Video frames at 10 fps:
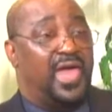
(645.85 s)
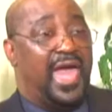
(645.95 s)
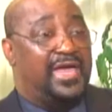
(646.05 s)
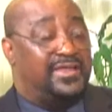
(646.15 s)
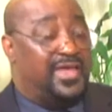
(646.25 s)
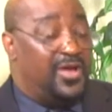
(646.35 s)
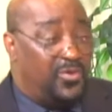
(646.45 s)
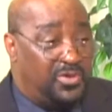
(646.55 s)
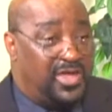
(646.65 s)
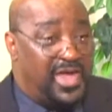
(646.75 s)
and they
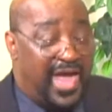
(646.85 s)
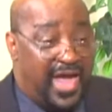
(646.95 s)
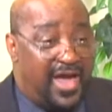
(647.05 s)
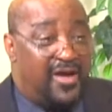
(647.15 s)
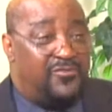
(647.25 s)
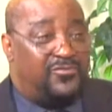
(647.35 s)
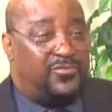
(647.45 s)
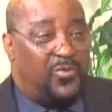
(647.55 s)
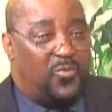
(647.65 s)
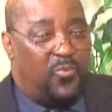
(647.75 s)
only have
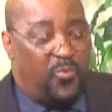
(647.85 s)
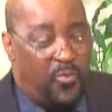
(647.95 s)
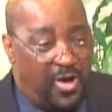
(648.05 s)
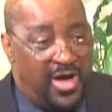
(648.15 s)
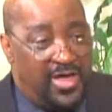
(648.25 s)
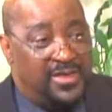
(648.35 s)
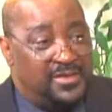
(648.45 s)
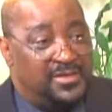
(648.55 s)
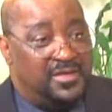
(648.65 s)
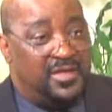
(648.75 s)

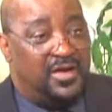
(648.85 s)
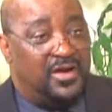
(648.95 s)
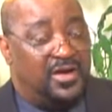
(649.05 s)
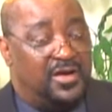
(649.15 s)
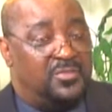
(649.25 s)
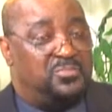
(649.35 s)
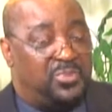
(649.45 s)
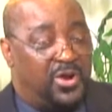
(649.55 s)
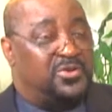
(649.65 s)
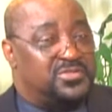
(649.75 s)
one
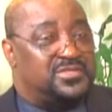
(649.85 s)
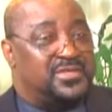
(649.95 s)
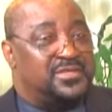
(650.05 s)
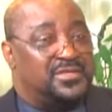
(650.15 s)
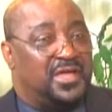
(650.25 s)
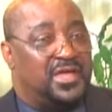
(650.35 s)
person